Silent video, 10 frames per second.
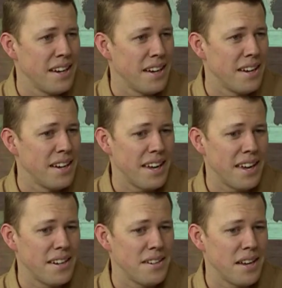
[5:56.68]
Yes. Uh,
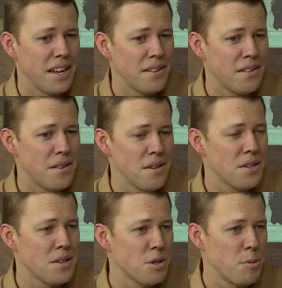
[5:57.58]
and, and
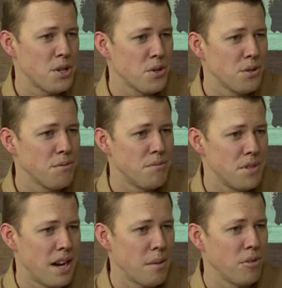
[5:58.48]
this is a special
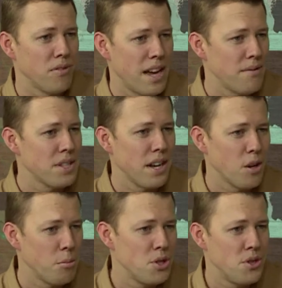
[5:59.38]
type of
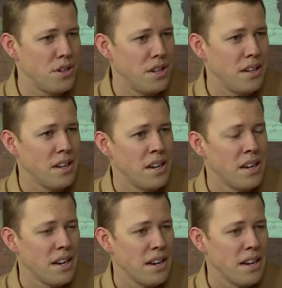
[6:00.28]
lifestyle opportunity.